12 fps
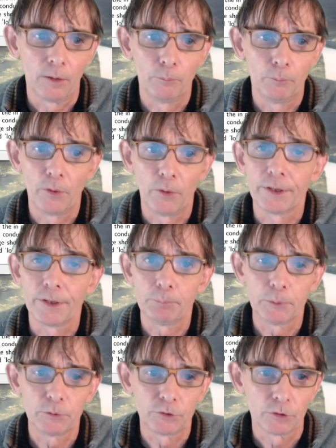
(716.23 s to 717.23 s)
on both
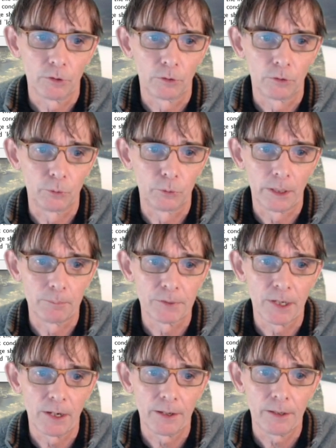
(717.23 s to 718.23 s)
inputs, or 2
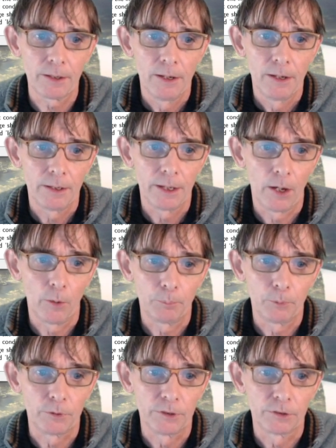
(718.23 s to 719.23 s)
times high, the
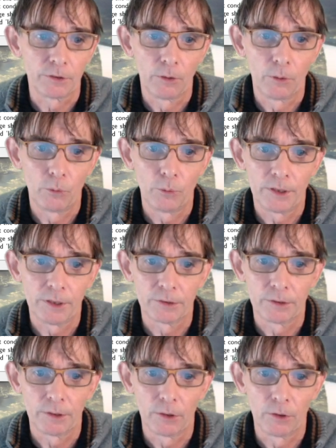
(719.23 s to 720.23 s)
output is low, is
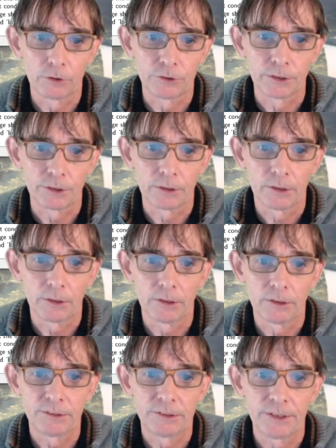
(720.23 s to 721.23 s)
a logic
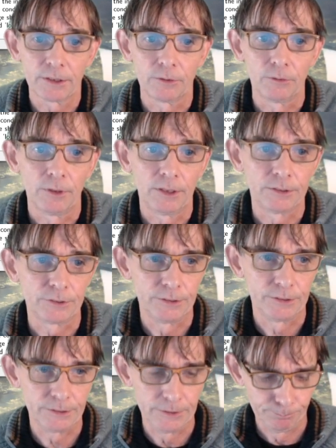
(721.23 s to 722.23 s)
0, as you
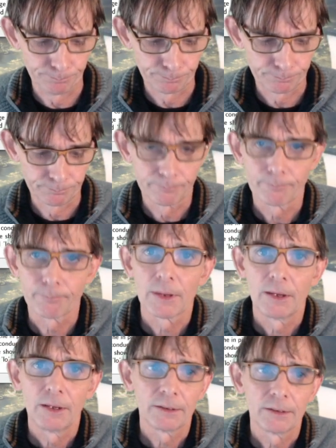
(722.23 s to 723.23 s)
can see.
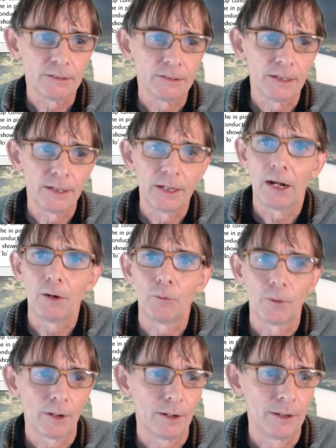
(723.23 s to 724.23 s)
This is
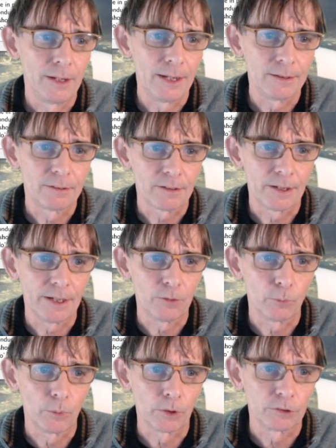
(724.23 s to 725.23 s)
how a NAND
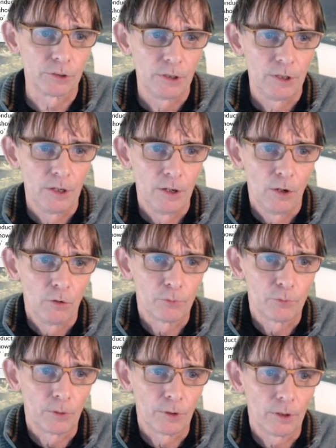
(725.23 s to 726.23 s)
gate works.
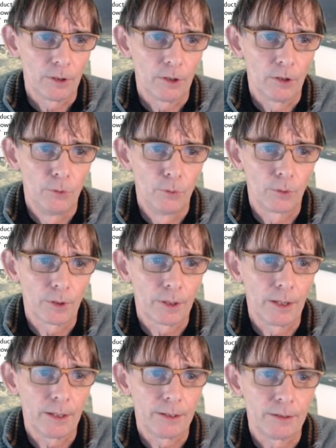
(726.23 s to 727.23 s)
For a NOR
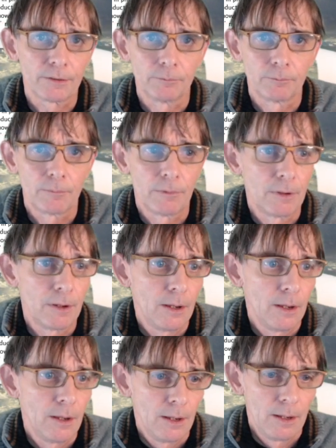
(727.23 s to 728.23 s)
gate,
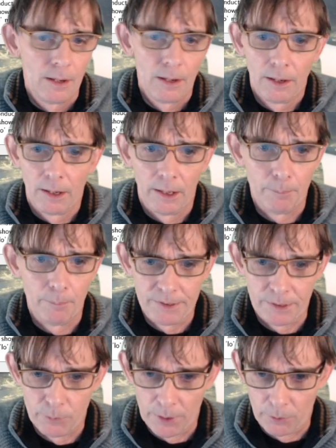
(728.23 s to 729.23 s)
let me
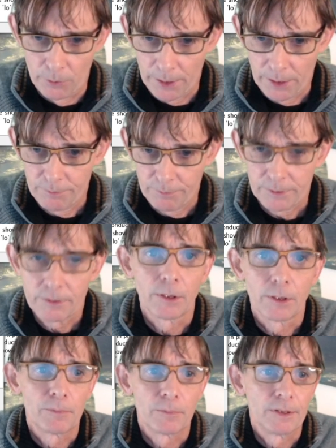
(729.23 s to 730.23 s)
see, where do I have it?
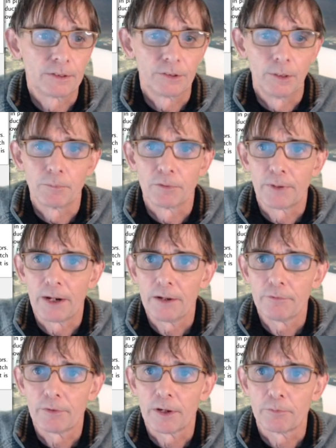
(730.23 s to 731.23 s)
That's number
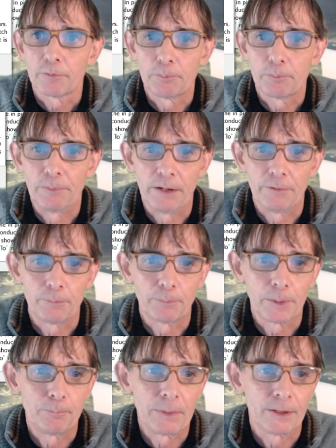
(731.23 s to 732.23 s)
5. I have it
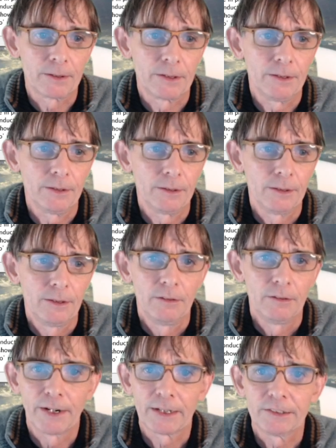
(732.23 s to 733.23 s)
prepared here.
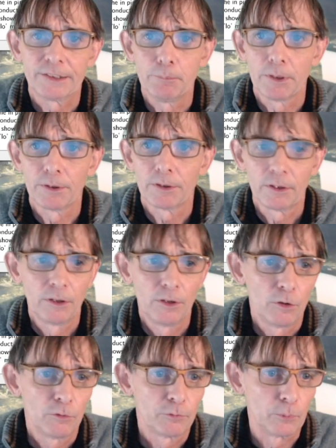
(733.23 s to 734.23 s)
Very similar,
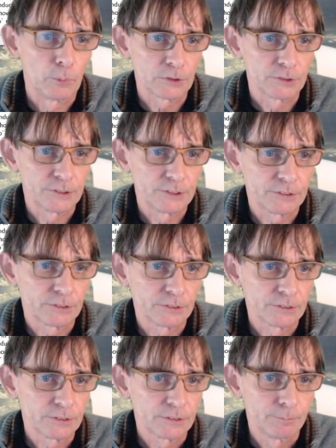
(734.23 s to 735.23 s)
4
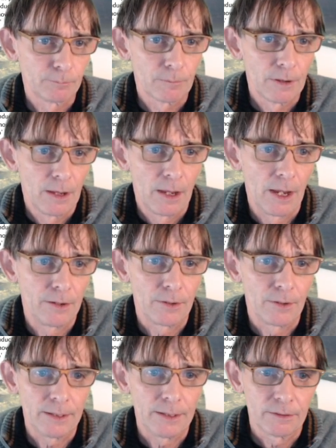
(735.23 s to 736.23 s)
transistors, and
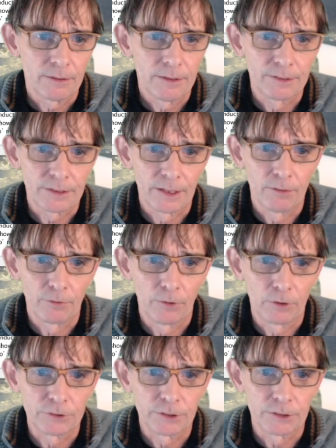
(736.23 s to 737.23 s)
you get this kind of
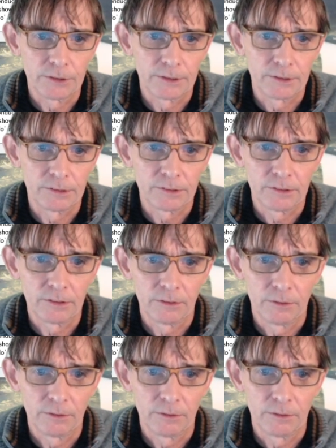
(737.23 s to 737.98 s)
logic that is,